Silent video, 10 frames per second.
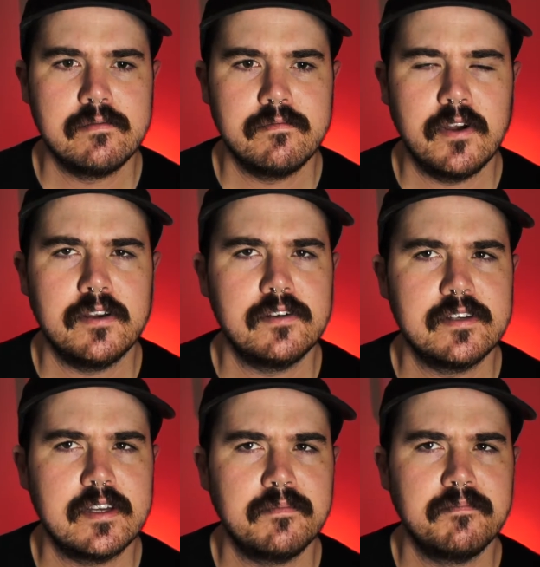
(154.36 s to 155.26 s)
very
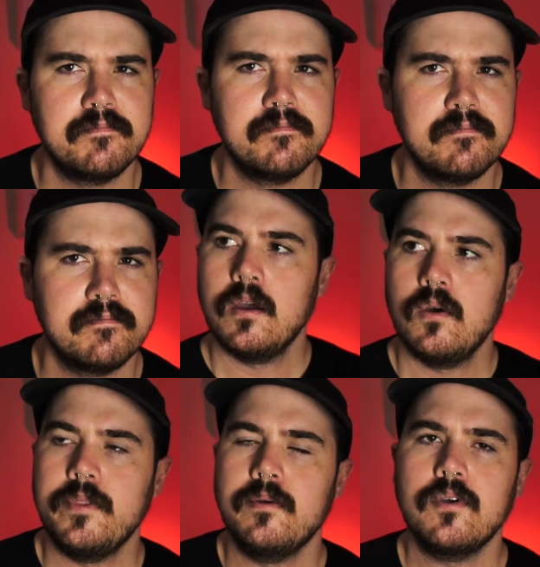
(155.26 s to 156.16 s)
interesting.
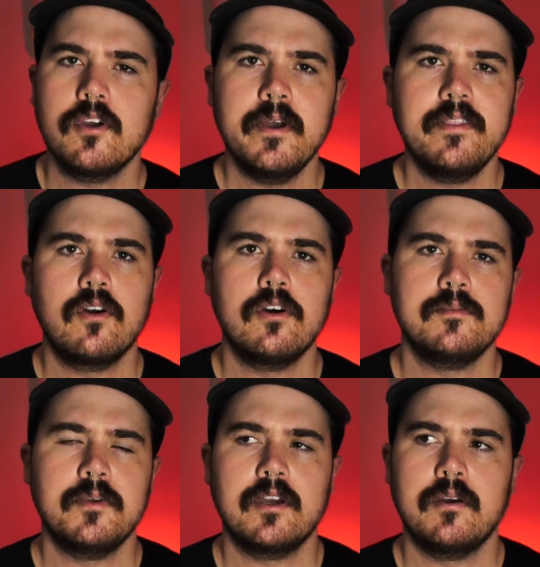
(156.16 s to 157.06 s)
When they were talking about the
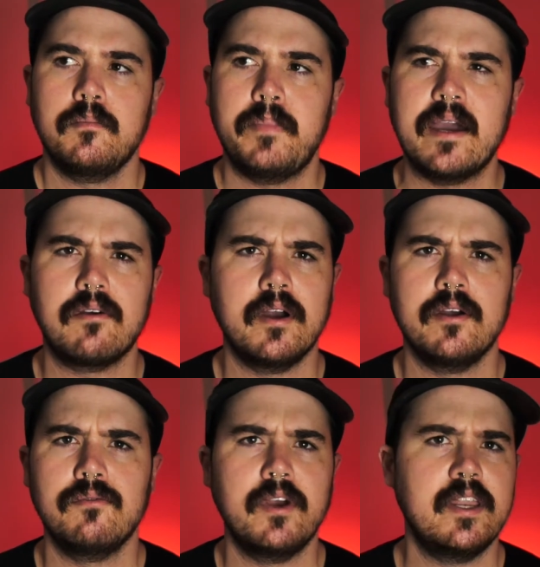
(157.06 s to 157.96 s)
cosmic
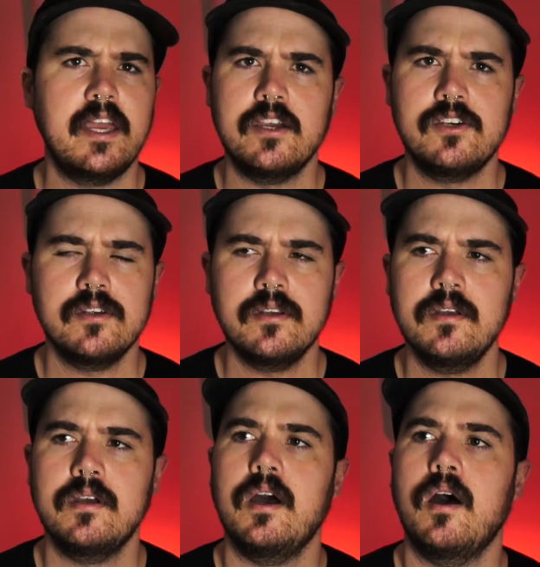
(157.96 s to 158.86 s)
background radiation,
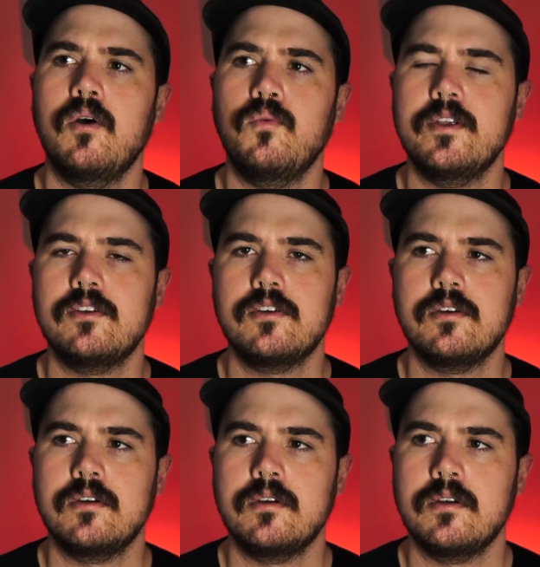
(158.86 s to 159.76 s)
uh, which,